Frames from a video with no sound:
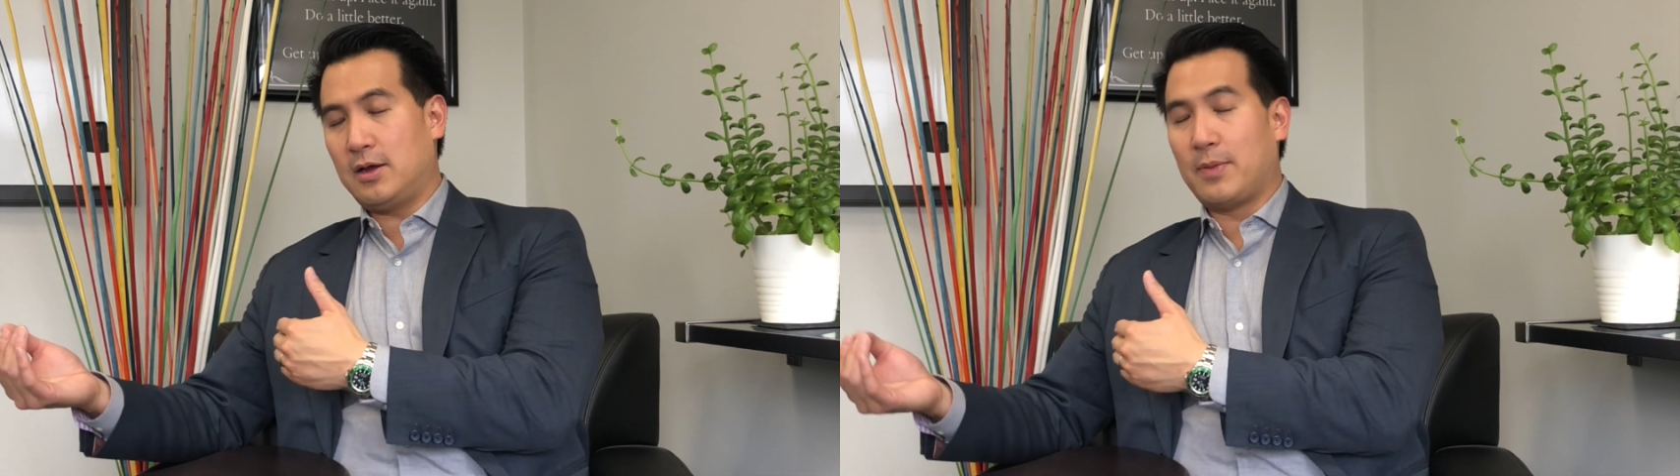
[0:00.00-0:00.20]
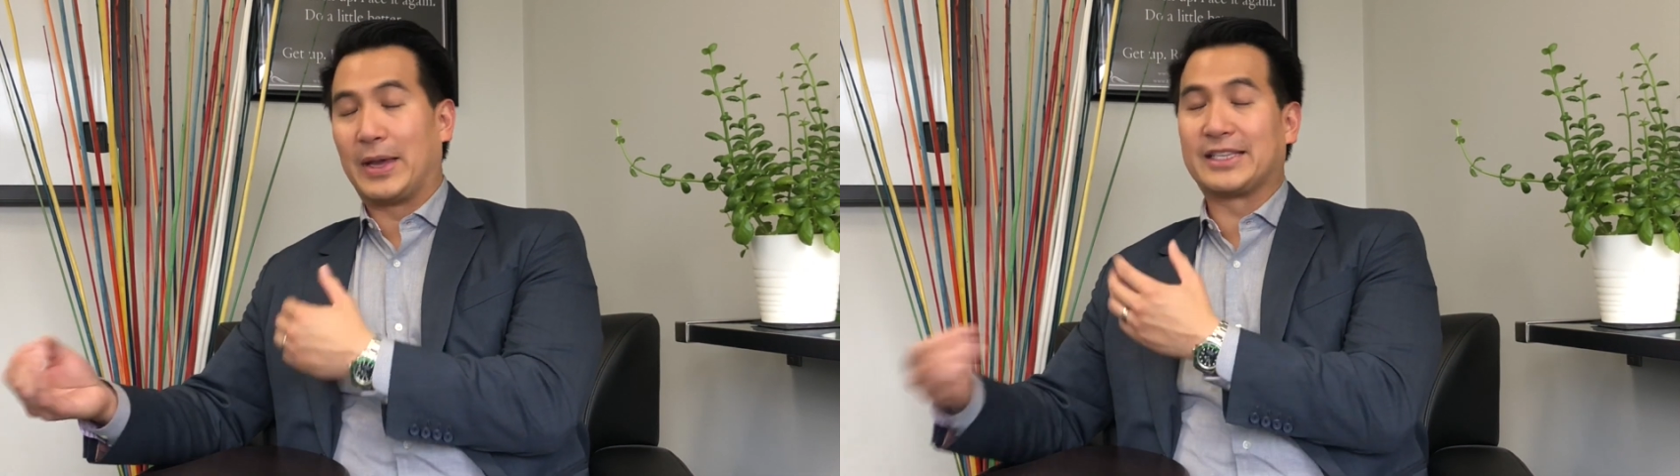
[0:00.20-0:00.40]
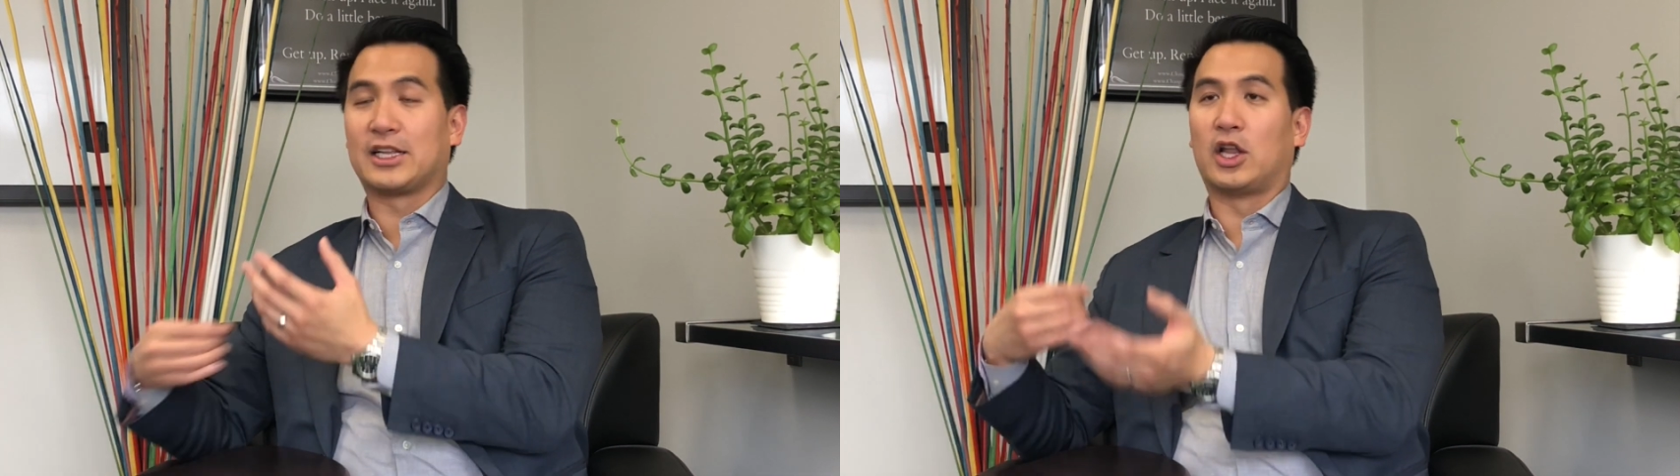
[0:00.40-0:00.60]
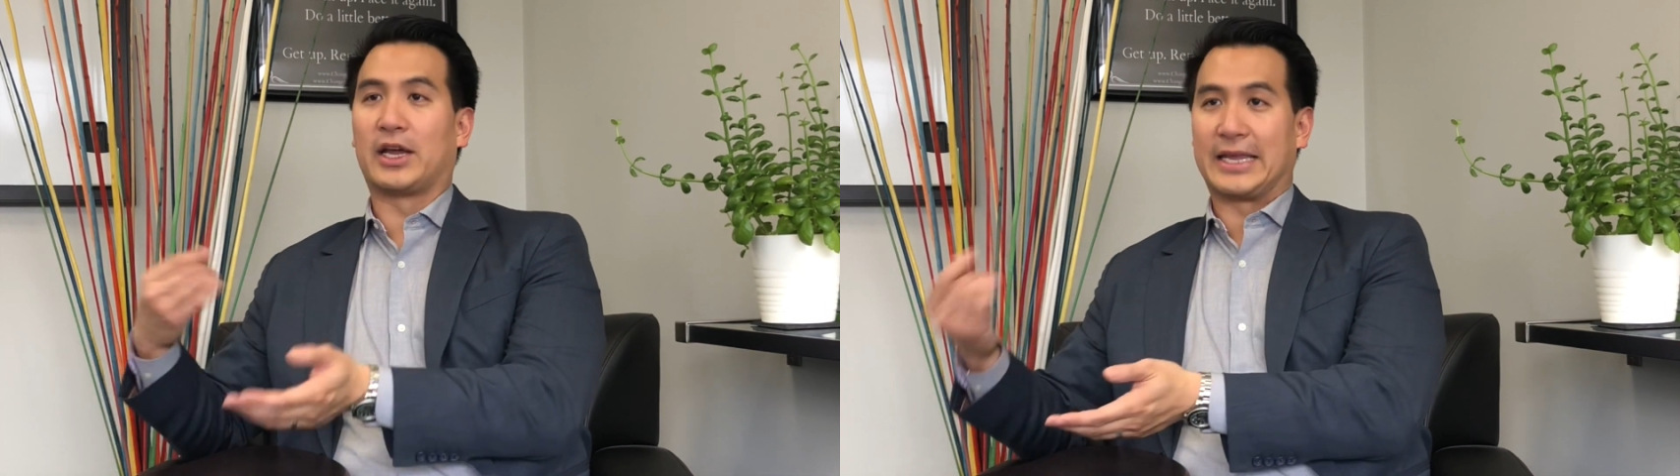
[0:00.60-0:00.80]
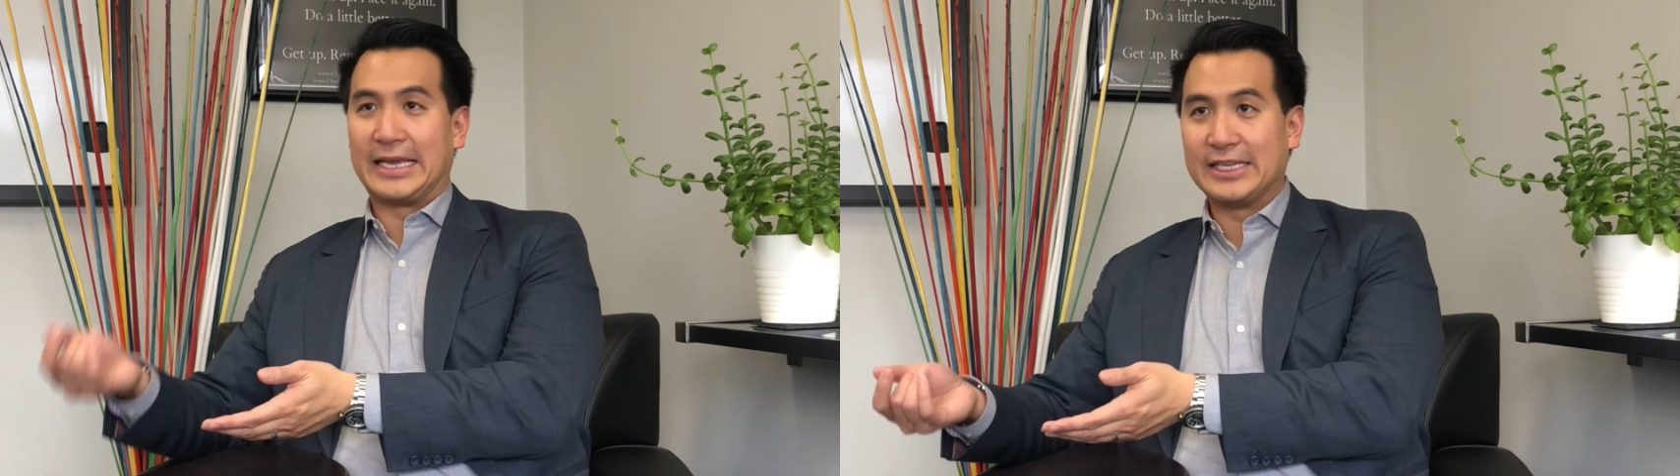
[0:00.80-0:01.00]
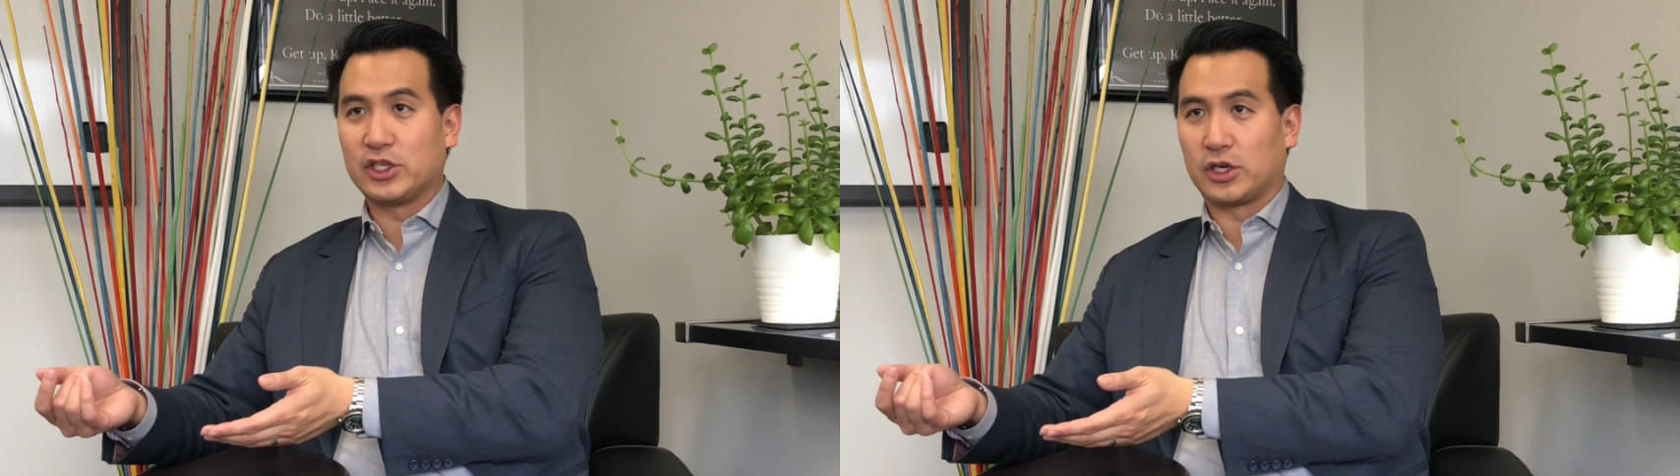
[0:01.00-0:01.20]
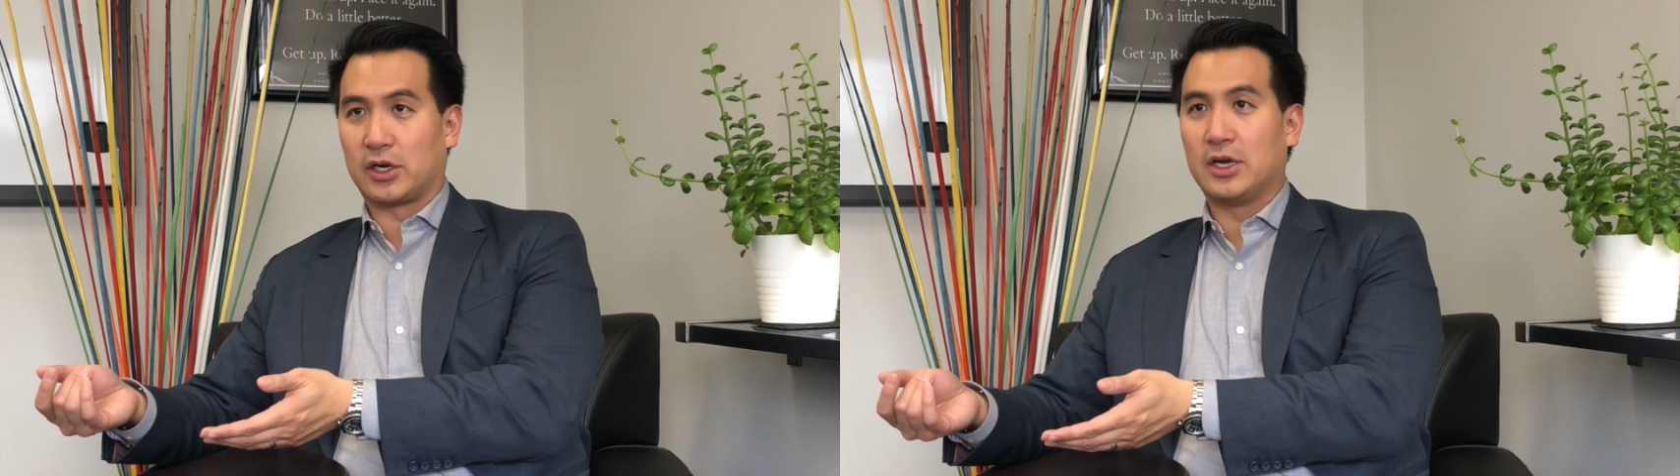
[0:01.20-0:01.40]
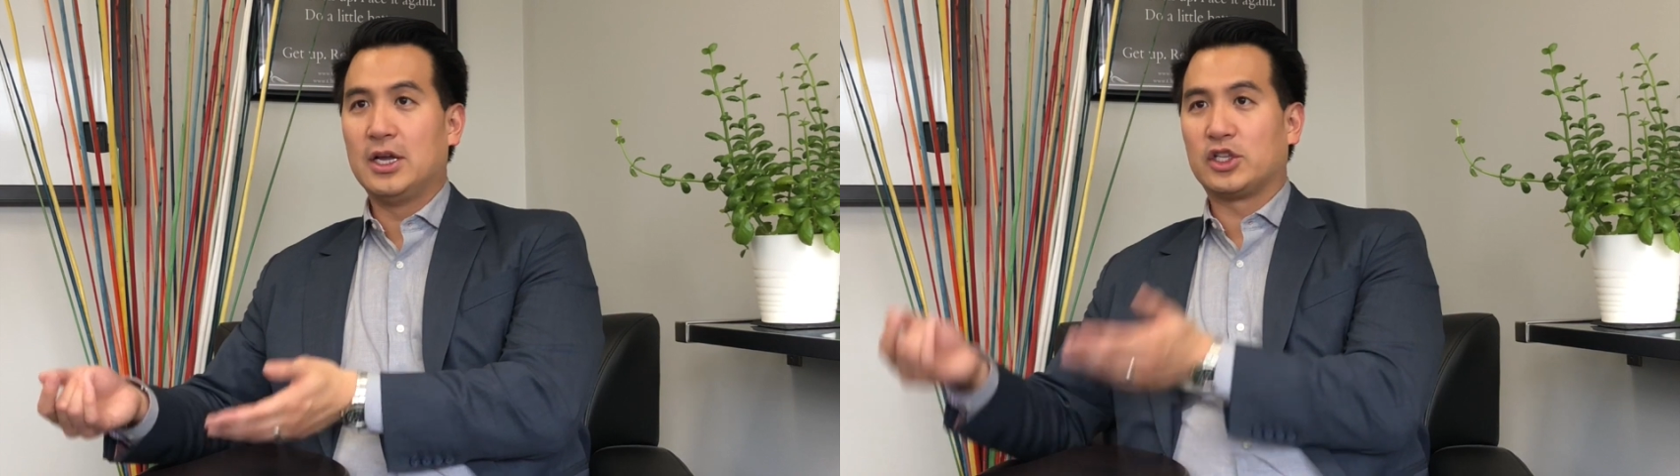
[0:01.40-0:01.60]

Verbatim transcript: it makes it a lot easier